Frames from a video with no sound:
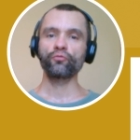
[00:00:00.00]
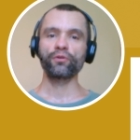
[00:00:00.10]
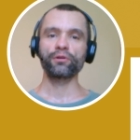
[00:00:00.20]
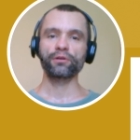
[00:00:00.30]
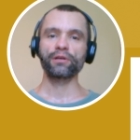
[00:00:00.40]

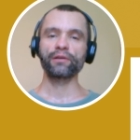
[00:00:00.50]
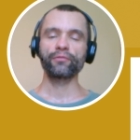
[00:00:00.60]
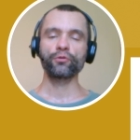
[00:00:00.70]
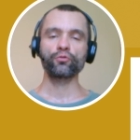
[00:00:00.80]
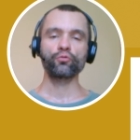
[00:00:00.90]
work if
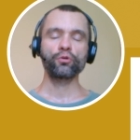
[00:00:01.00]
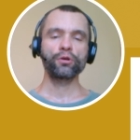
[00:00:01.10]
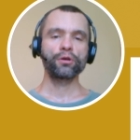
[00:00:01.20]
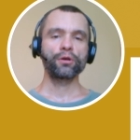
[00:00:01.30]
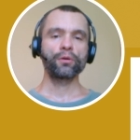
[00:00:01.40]
you
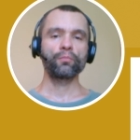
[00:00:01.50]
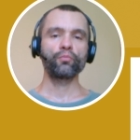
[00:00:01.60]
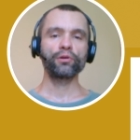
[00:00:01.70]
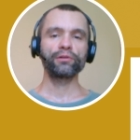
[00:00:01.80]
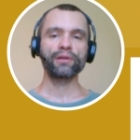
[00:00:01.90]

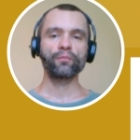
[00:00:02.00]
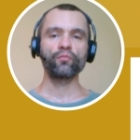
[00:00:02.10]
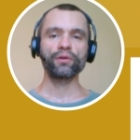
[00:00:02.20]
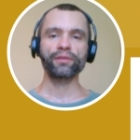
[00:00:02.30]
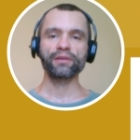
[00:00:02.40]
build them
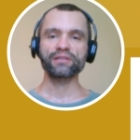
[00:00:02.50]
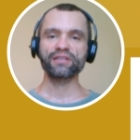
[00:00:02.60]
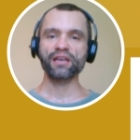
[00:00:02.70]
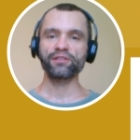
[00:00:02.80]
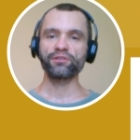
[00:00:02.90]
with a
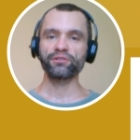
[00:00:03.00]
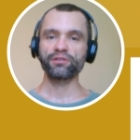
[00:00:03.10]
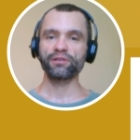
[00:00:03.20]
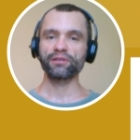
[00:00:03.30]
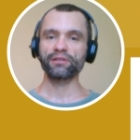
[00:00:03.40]
standard
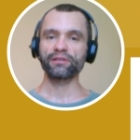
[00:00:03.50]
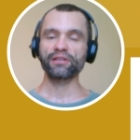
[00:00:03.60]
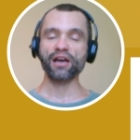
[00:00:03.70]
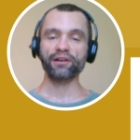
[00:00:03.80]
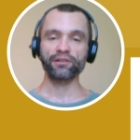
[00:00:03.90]

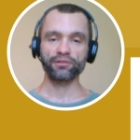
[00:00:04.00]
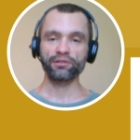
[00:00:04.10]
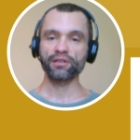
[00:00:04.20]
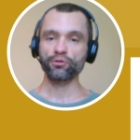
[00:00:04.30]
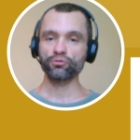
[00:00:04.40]
target
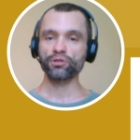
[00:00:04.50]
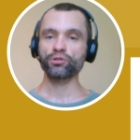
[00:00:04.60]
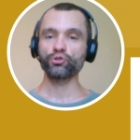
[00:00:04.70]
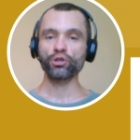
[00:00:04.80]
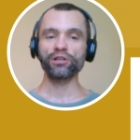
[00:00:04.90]
that uses
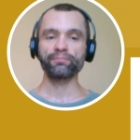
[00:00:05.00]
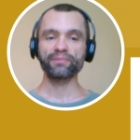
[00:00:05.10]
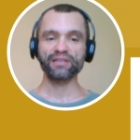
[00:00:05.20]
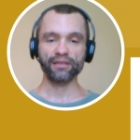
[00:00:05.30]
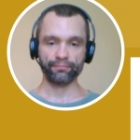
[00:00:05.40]

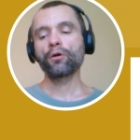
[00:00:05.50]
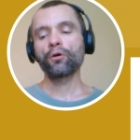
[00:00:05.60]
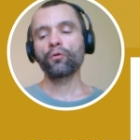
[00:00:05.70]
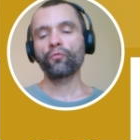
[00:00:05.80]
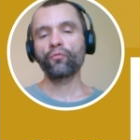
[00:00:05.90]
glibc.
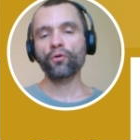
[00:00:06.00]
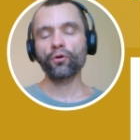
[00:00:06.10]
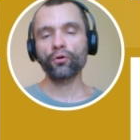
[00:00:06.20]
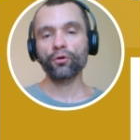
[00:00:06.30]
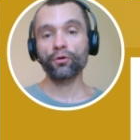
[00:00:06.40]

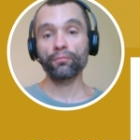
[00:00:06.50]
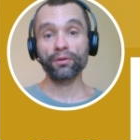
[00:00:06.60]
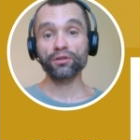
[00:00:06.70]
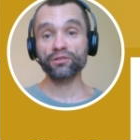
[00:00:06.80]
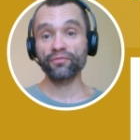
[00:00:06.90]
For,
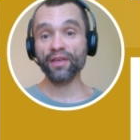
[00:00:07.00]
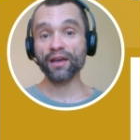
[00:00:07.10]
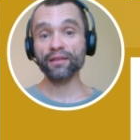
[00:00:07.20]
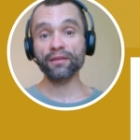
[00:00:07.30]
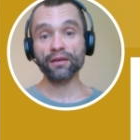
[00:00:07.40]
because of
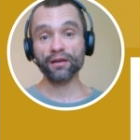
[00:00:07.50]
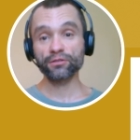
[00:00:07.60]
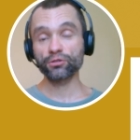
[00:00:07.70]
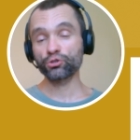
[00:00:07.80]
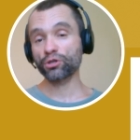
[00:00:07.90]
that, I
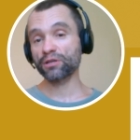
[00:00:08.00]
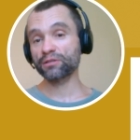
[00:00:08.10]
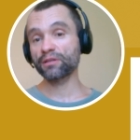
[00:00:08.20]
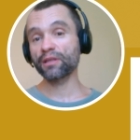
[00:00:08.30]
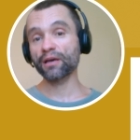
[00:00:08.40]

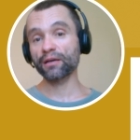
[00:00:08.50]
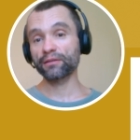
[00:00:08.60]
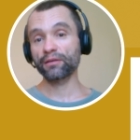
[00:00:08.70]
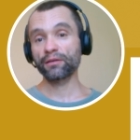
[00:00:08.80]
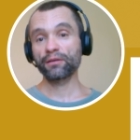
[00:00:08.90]
suggest that
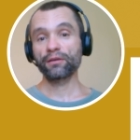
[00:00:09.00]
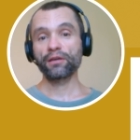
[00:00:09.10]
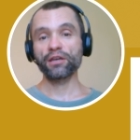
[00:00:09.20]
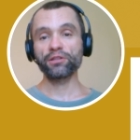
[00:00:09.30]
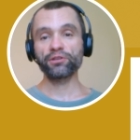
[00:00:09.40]

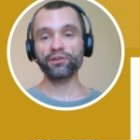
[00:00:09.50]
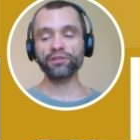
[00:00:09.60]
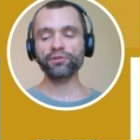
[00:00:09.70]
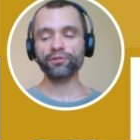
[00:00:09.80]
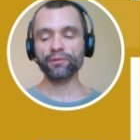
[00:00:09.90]
in the
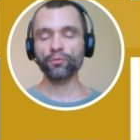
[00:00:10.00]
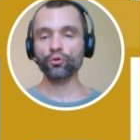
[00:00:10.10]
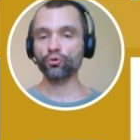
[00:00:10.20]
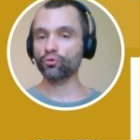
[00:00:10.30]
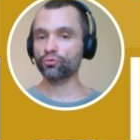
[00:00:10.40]
interim
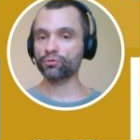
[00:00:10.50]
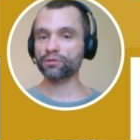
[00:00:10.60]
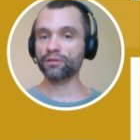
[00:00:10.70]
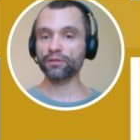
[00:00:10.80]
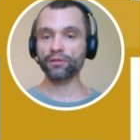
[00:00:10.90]
you use
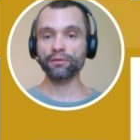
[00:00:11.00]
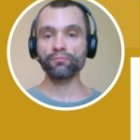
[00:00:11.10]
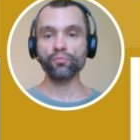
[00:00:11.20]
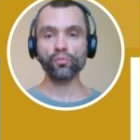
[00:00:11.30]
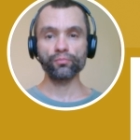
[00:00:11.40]
the
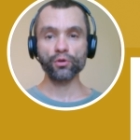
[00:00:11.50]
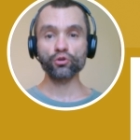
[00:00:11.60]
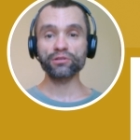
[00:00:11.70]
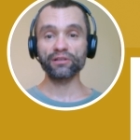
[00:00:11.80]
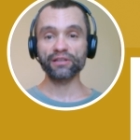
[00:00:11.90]

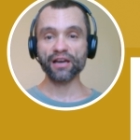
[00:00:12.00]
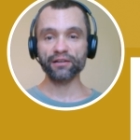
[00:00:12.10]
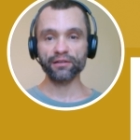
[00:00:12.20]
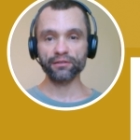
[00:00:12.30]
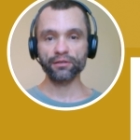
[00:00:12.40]
musl
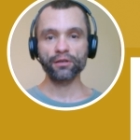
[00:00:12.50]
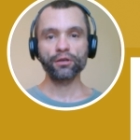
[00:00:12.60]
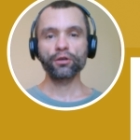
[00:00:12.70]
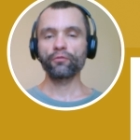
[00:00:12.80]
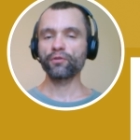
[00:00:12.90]
target,
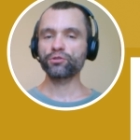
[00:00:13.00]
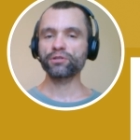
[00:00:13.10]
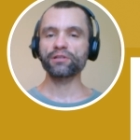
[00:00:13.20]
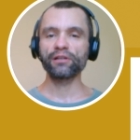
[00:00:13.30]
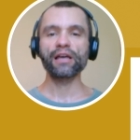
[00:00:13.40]
which
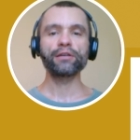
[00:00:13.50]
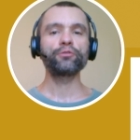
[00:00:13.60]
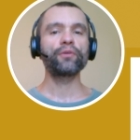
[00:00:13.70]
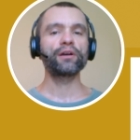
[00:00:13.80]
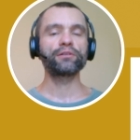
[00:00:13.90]
is a
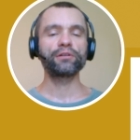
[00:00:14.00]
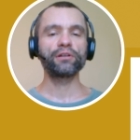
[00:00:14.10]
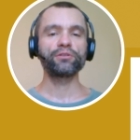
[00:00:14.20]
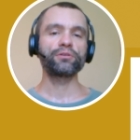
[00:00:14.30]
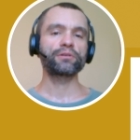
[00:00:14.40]
lightweight
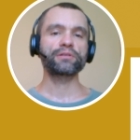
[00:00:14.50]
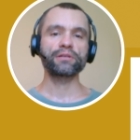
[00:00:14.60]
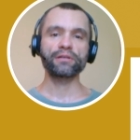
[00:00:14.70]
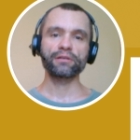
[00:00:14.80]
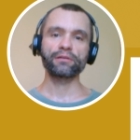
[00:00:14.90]
Linux
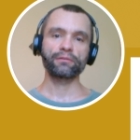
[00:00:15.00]
uh,